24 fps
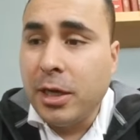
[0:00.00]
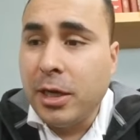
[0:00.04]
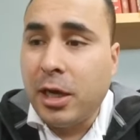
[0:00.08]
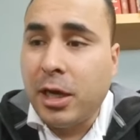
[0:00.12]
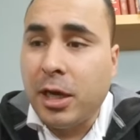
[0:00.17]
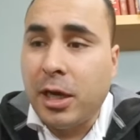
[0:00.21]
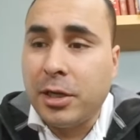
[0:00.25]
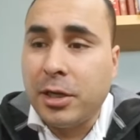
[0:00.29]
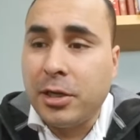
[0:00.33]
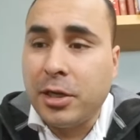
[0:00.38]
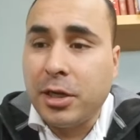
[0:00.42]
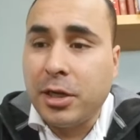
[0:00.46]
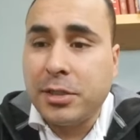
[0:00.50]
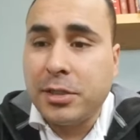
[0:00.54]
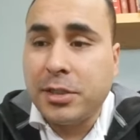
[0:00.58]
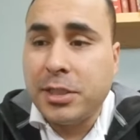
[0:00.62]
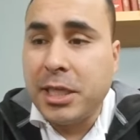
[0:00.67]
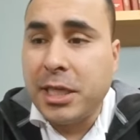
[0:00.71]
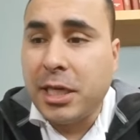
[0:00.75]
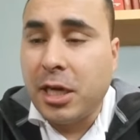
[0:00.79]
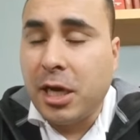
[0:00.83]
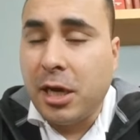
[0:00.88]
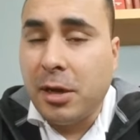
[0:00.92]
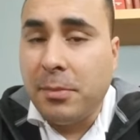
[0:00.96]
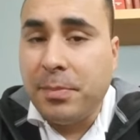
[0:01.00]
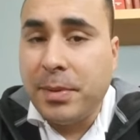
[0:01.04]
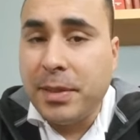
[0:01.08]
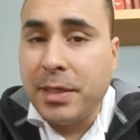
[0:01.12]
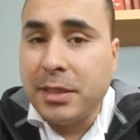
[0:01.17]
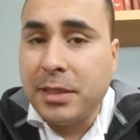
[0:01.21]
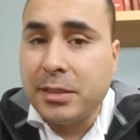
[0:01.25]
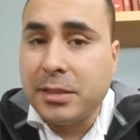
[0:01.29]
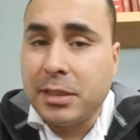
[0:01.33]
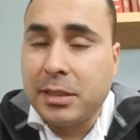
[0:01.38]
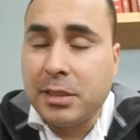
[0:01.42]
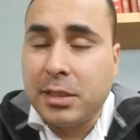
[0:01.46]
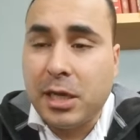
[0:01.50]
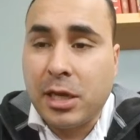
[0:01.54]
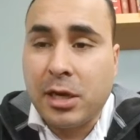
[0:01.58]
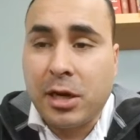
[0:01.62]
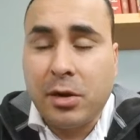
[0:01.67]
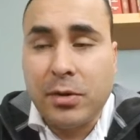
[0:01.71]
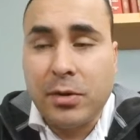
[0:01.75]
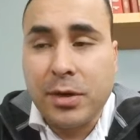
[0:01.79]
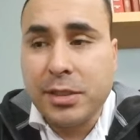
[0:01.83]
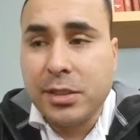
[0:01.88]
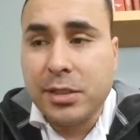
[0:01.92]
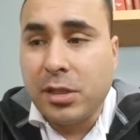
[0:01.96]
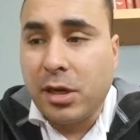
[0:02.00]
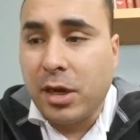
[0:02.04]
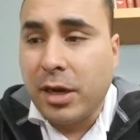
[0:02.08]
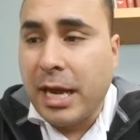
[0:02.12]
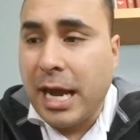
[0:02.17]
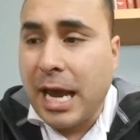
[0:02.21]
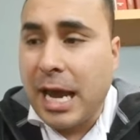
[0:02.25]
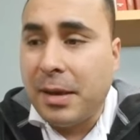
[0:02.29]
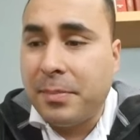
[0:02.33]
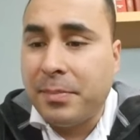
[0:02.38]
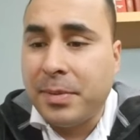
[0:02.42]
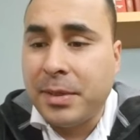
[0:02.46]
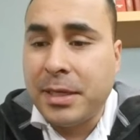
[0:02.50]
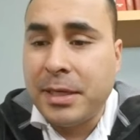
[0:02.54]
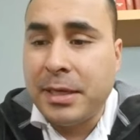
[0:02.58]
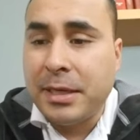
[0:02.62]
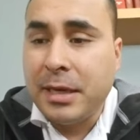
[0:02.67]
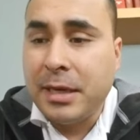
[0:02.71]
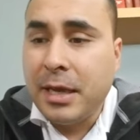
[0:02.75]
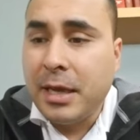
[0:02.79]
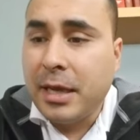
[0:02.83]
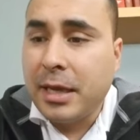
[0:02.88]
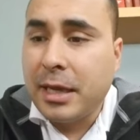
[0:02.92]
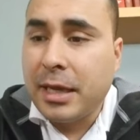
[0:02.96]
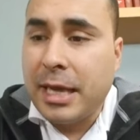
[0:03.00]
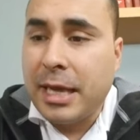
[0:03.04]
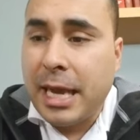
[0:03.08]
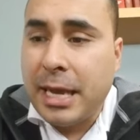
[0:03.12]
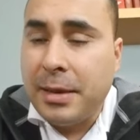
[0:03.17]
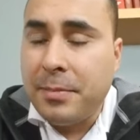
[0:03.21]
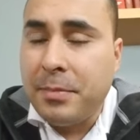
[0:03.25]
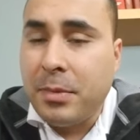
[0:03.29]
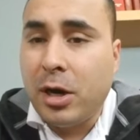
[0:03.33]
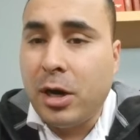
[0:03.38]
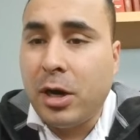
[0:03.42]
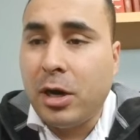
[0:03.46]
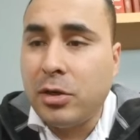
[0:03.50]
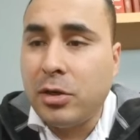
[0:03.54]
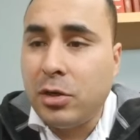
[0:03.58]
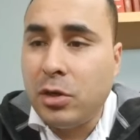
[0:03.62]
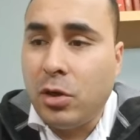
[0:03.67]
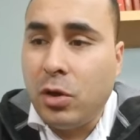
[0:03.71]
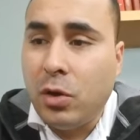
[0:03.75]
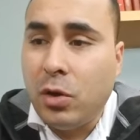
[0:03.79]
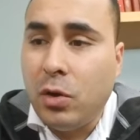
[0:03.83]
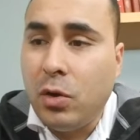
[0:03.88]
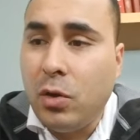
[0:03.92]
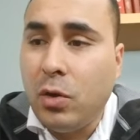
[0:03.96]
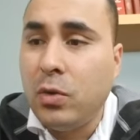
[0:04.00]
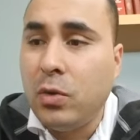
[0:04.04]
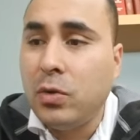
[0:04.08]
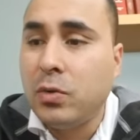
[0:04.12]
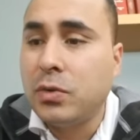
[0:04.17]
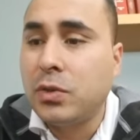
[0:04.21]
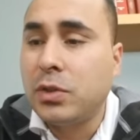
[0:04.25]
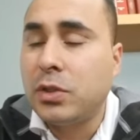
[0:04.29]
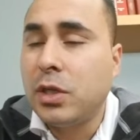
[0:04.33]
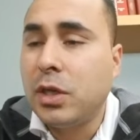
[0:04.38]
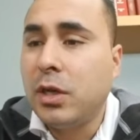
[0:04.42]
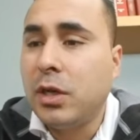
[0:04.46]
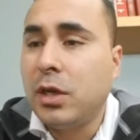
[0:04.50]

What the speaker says: You're going to see companies, it already started happening, Kmart, Lowe's,